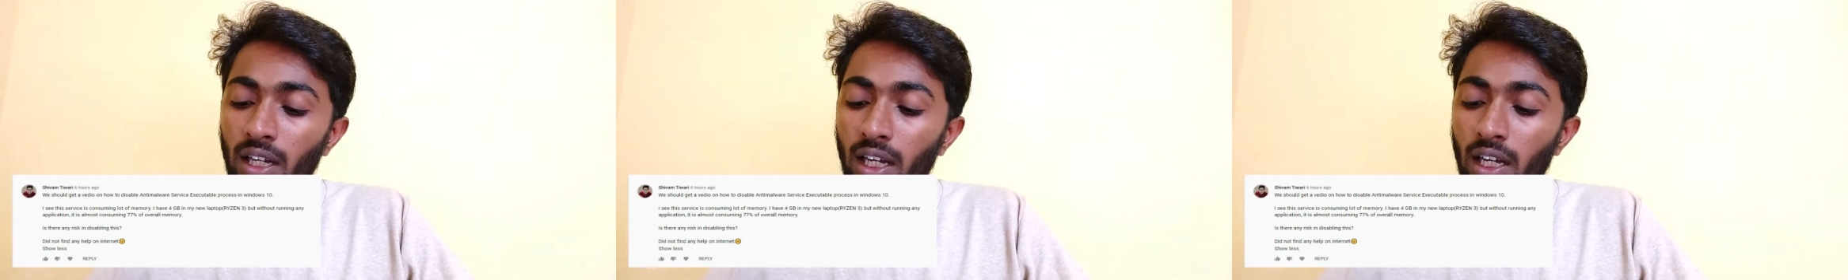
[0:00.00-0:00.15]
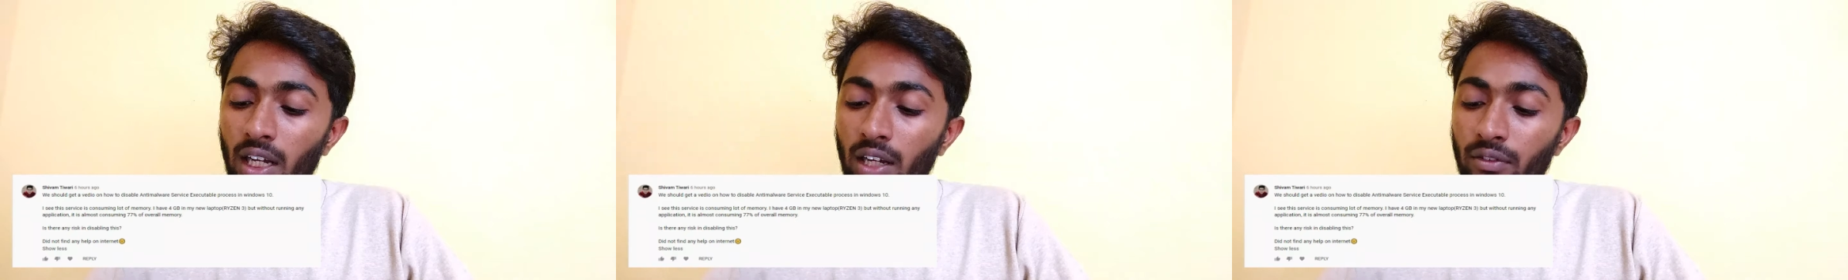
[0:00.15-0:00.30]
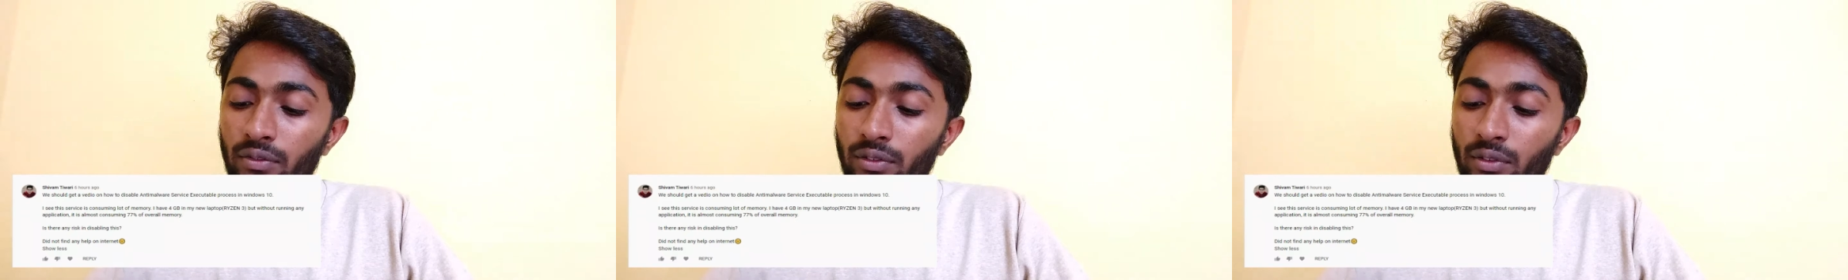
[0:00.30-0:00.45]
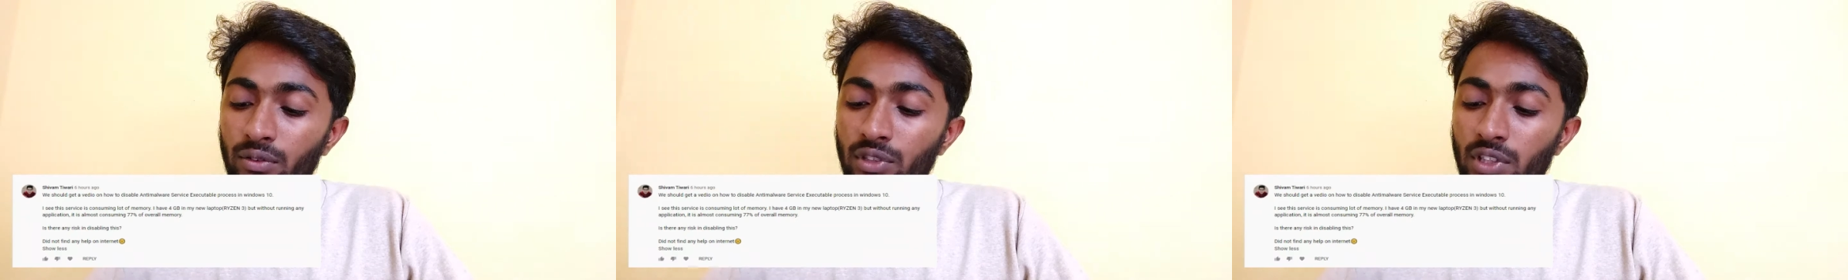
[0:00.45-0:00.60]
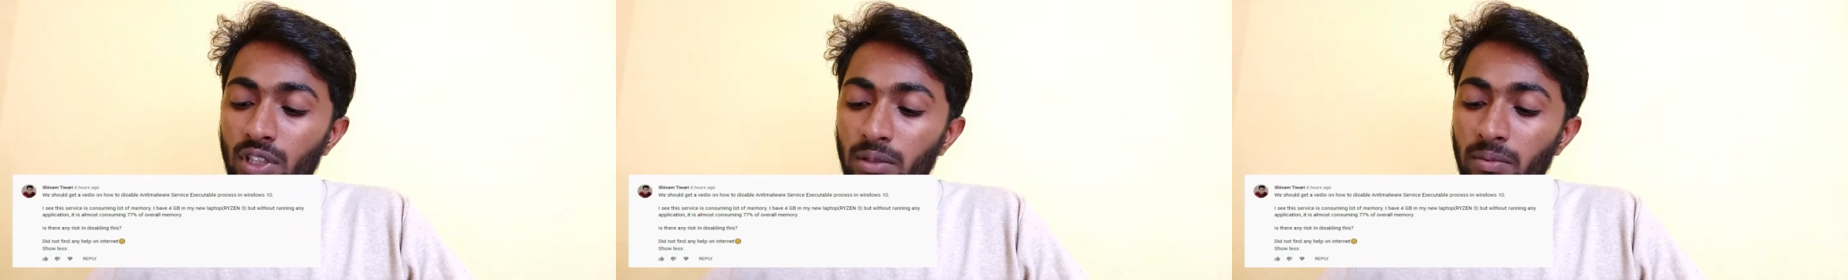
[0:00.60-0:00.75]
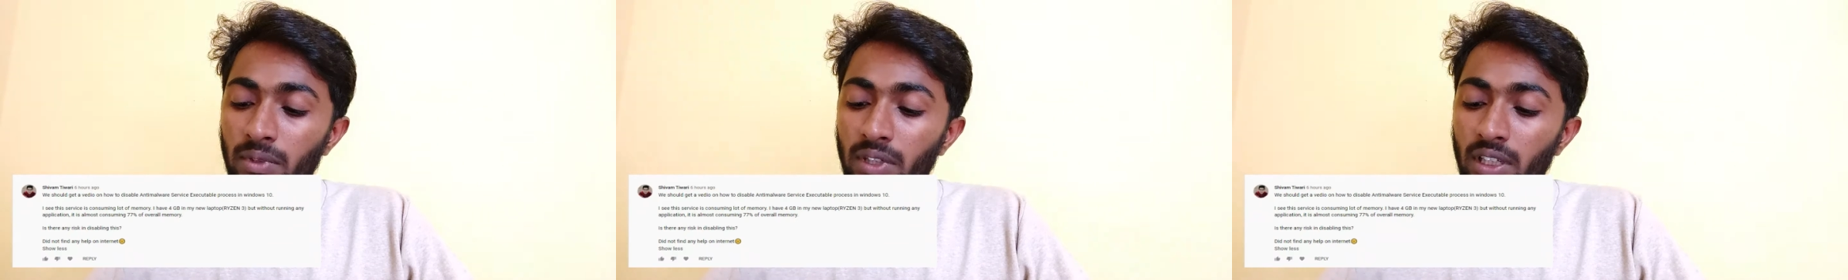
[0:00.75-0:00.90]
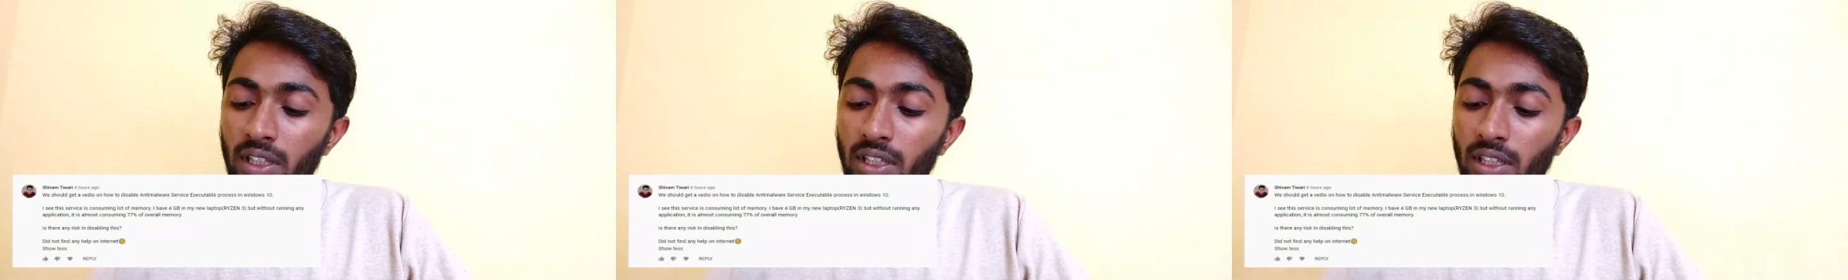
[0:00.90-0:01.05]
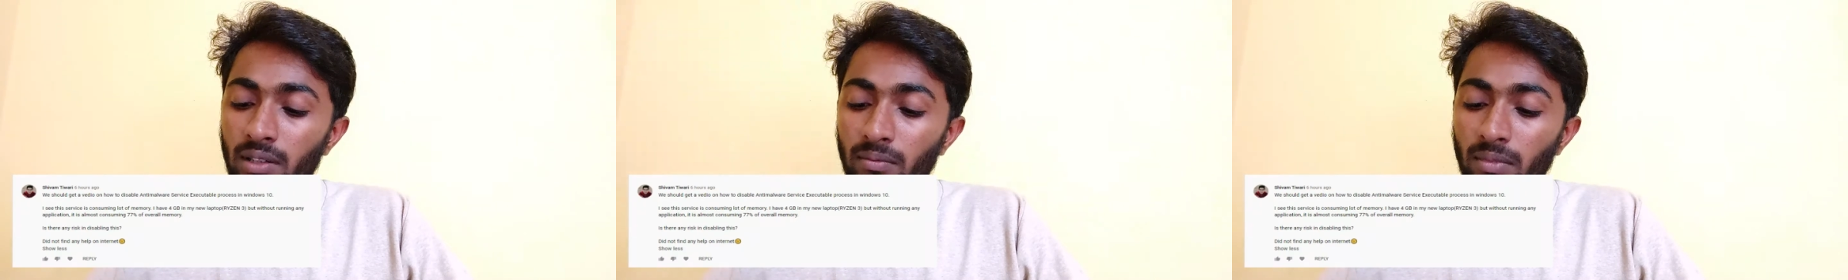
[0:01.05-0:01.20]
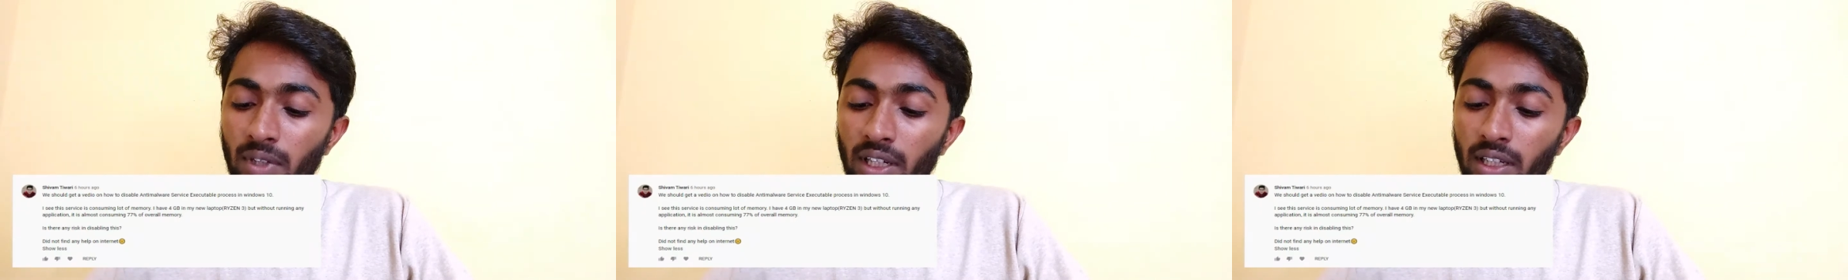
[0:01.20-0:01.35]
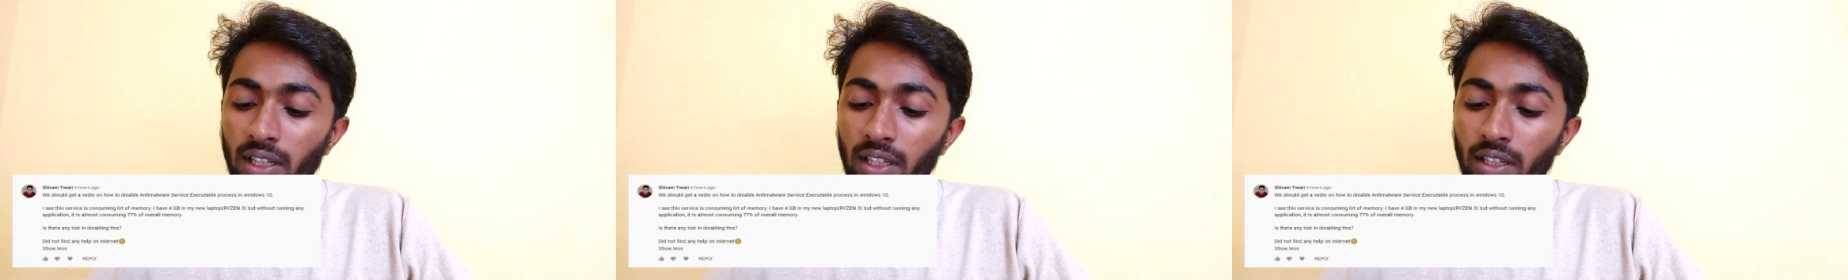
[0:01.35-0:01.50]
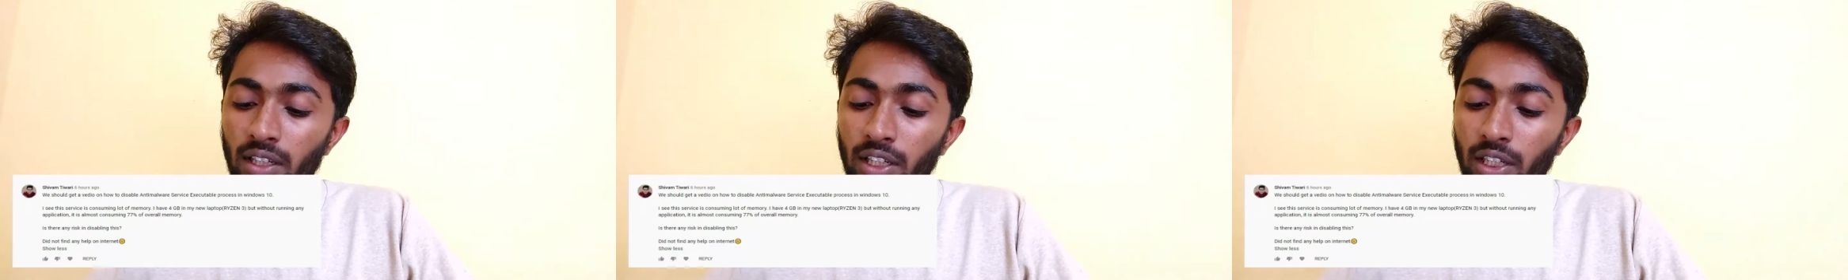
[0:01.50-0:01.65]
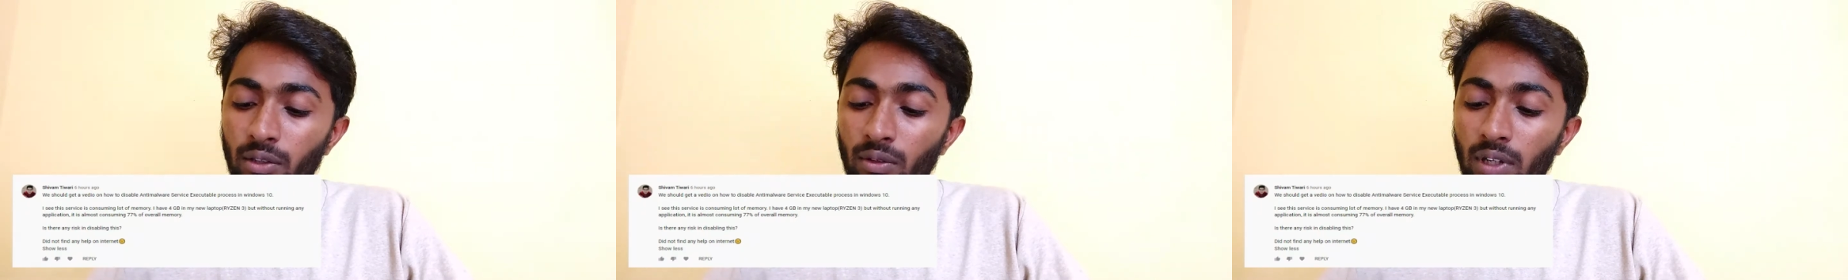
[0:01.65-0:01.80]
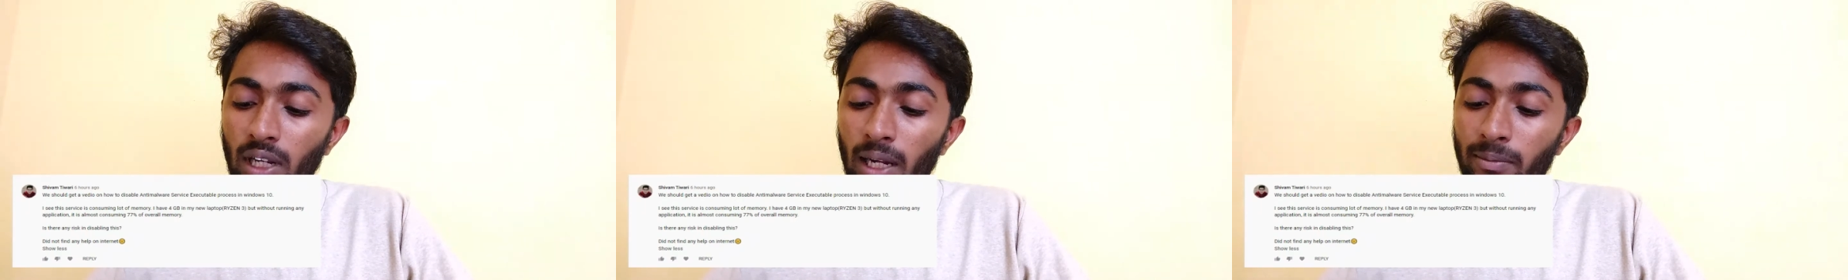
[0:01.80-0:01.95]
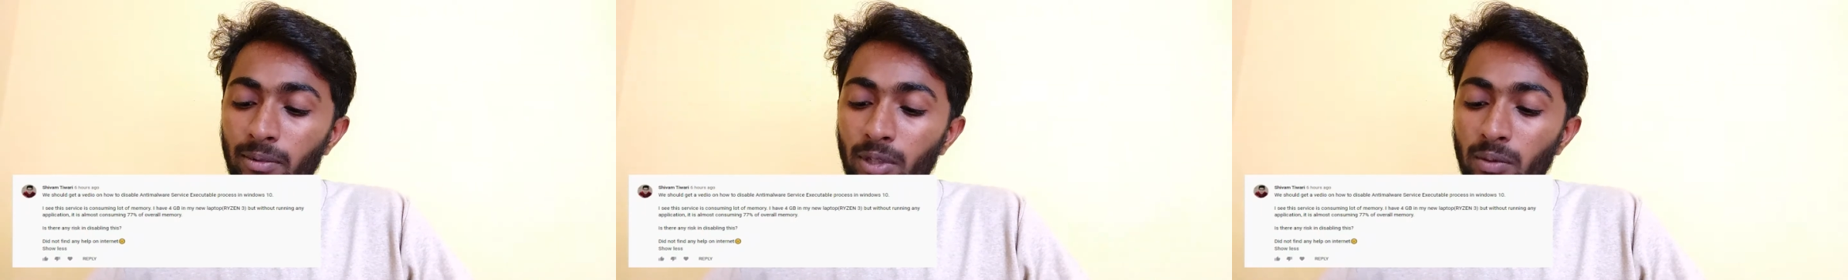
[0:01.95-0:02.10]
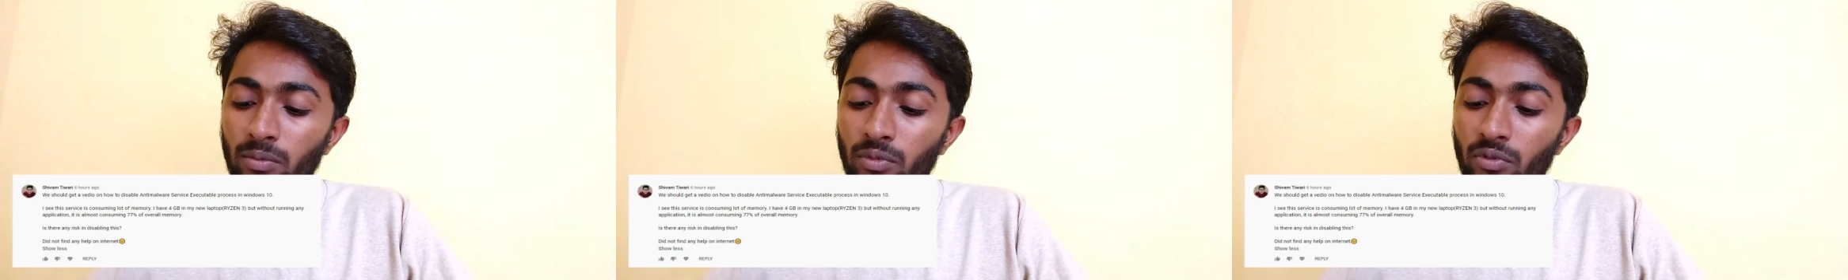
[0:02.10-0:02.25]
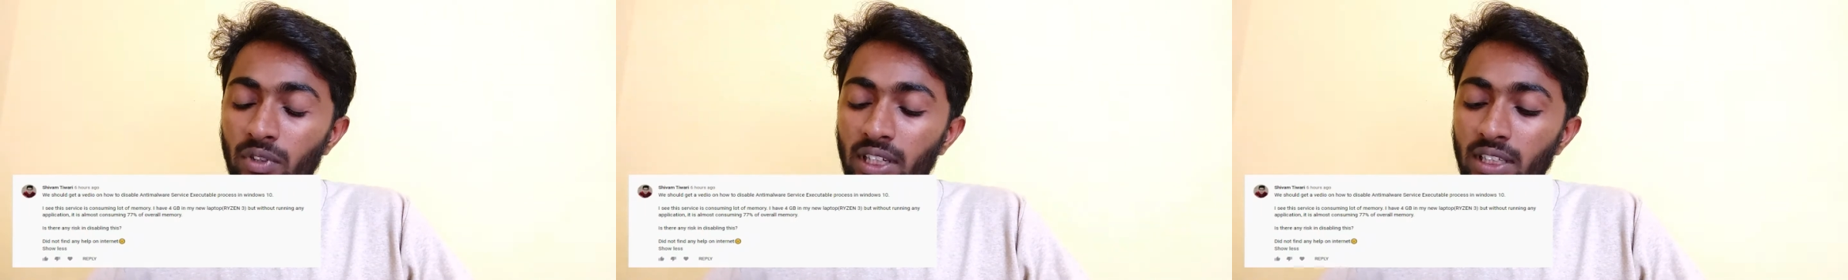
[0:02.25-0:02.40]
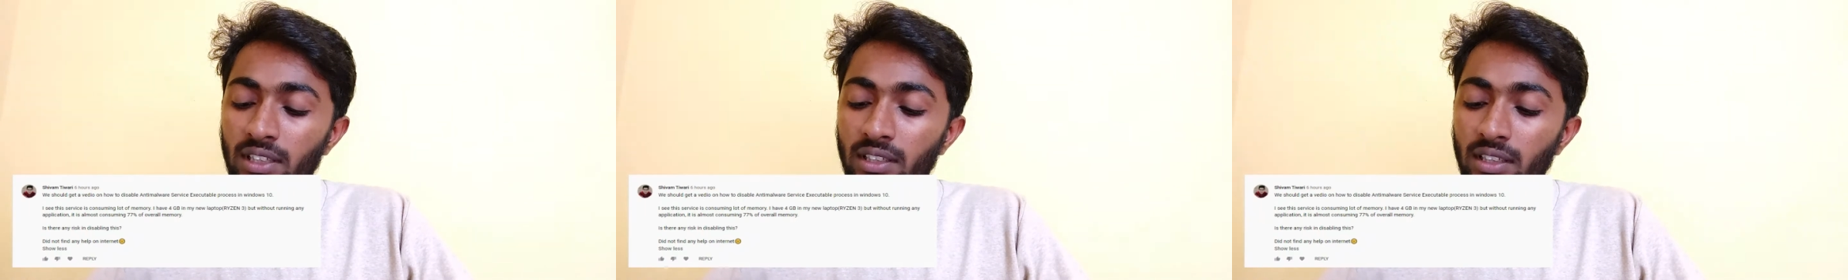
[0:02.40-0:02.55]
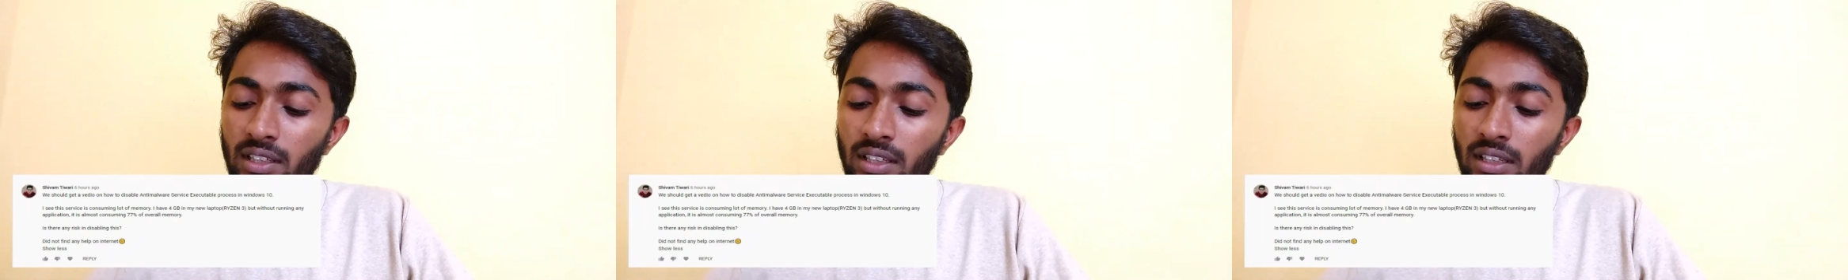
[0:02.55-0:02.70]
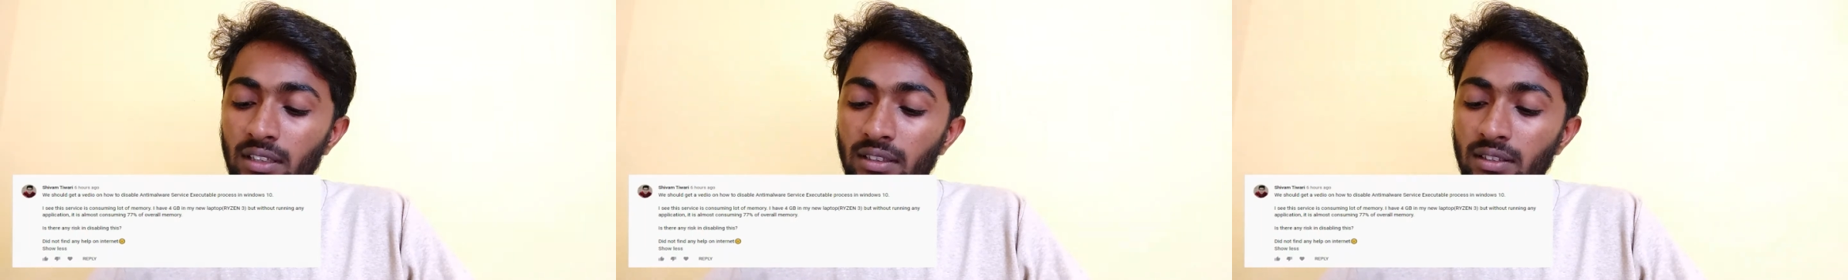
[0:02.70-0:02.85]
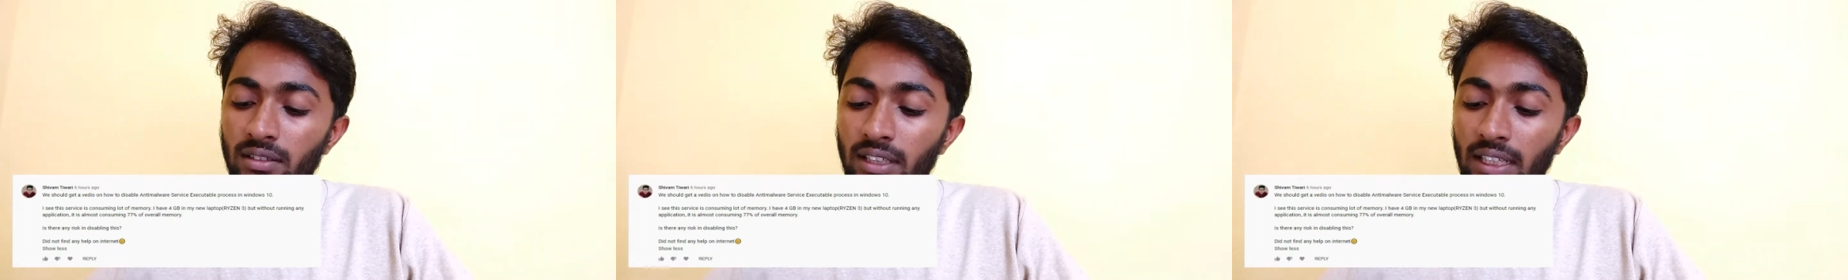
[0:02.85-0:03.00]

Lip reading: I have 4 GB in my new laptop Ryzen